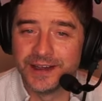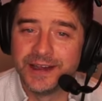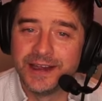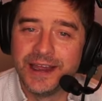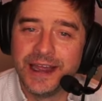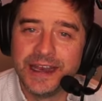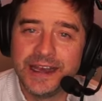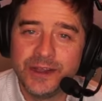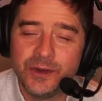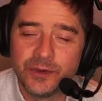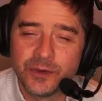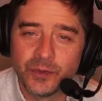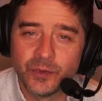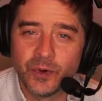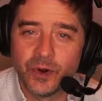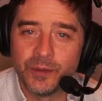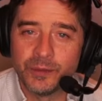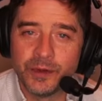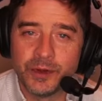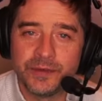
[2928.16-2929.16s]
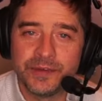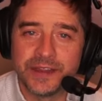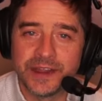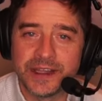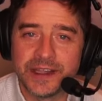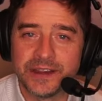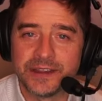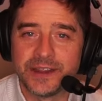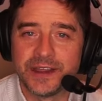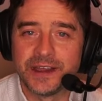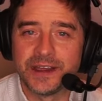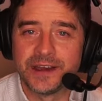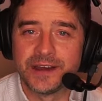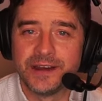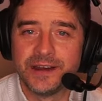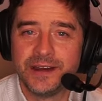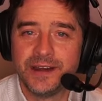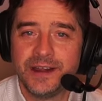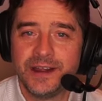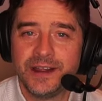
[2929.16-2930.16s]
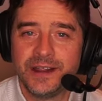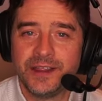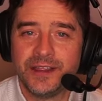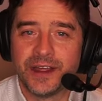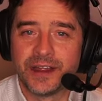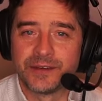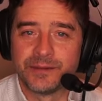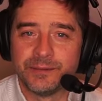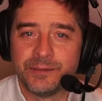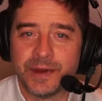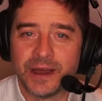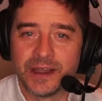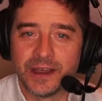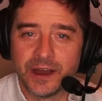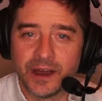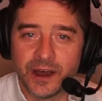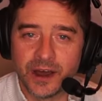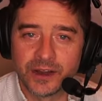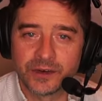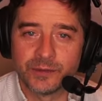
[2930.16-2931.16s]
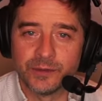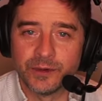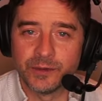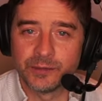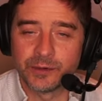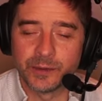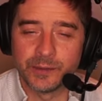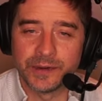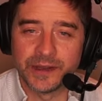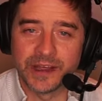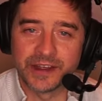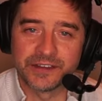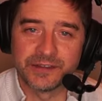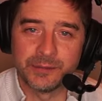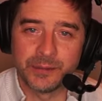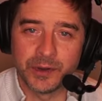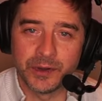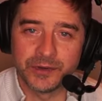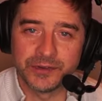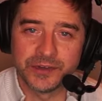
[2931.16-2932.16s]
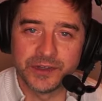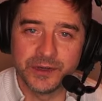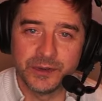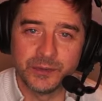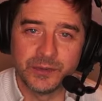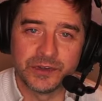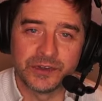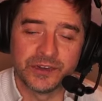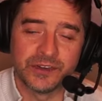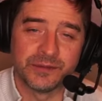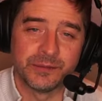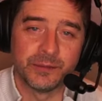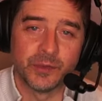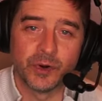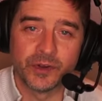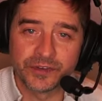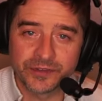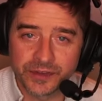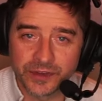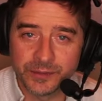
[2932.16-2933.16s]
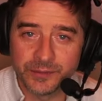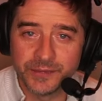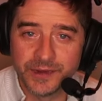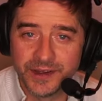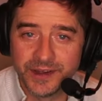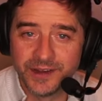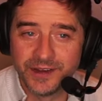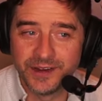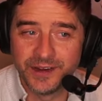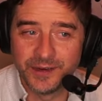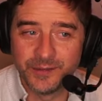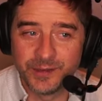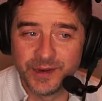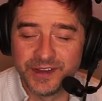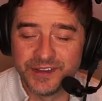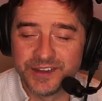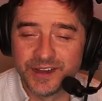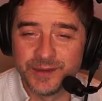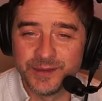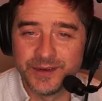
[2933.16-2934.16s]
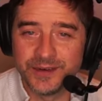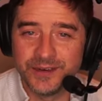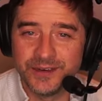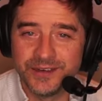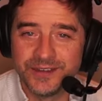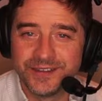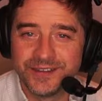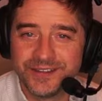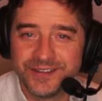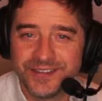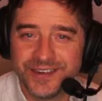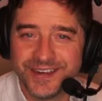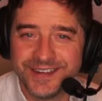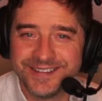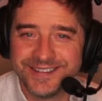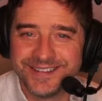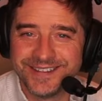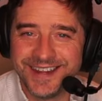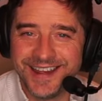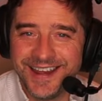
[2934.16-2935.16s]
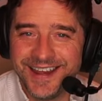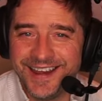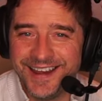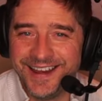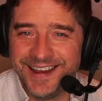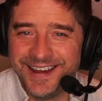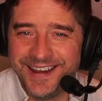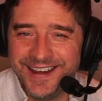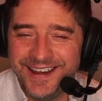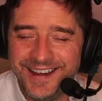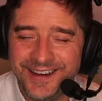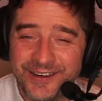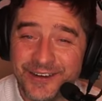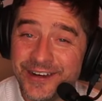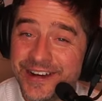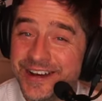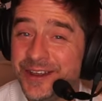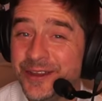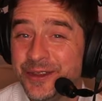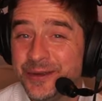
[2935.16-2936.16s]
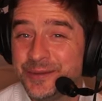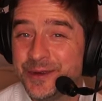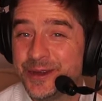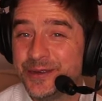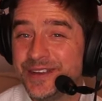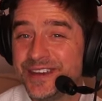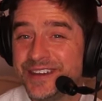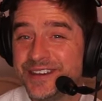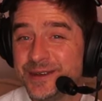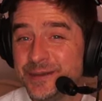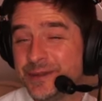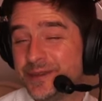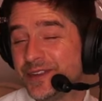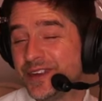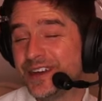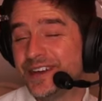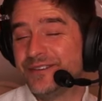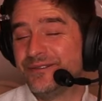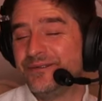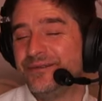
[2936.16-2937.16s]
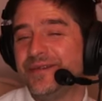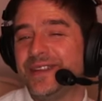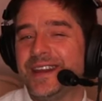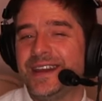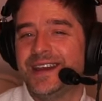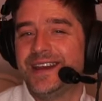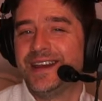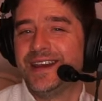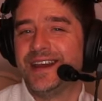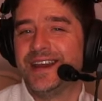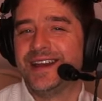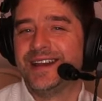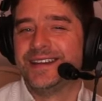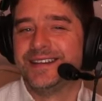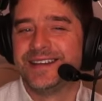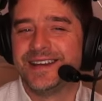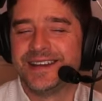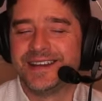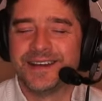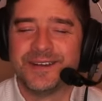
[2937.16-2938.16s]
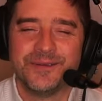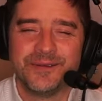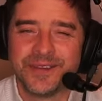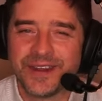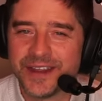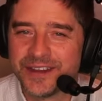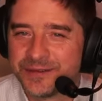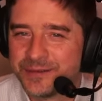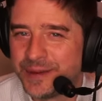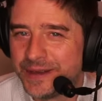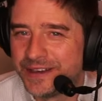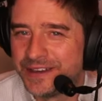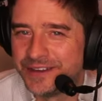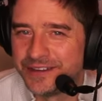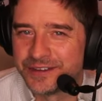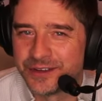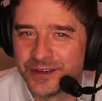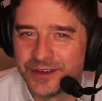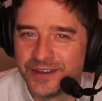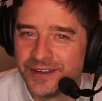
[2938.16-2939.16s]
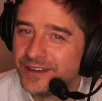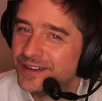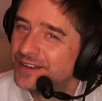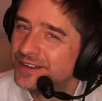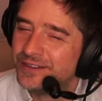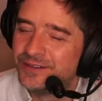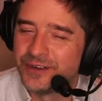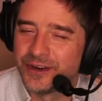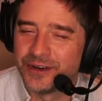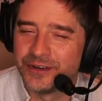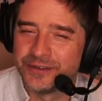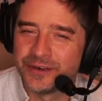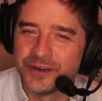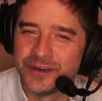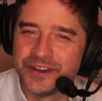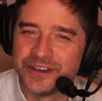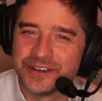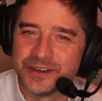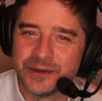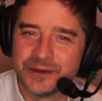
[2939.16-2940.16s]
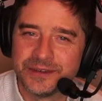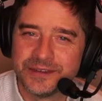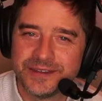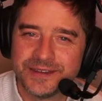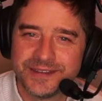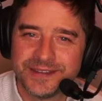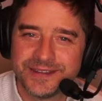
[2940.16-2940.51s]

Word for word: Any other war movie that you think that my heart will probably explode to, which is most of them, please let me know. And or any other movie, to be fair. And yeah, I'll speak to you all very, very soon.